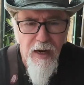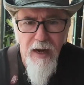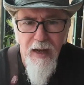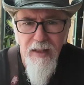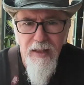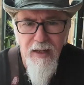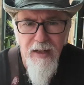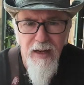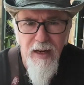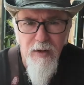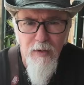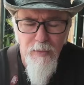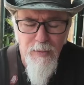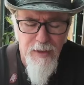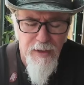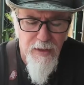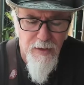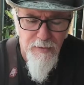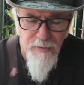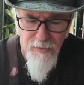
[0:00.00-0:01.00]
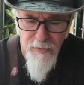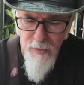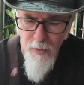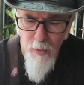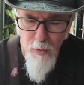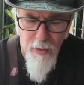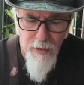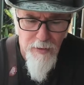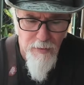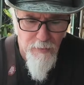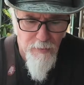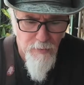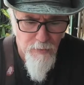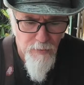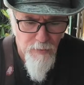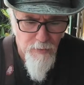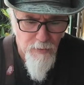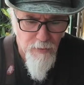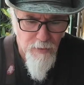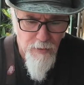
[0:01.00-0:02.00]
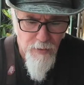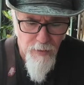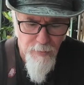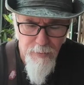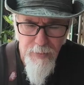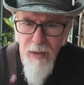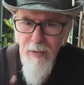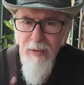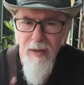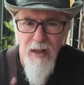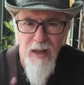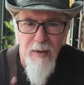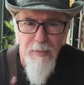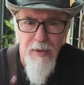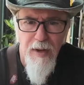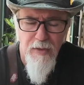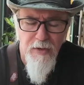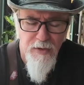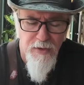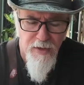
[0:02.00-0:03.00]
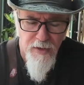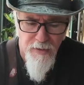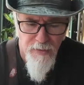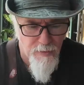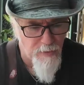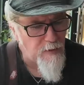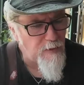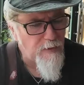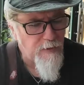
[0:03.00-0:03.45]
And then I'll be there for a while, probably like a month or two,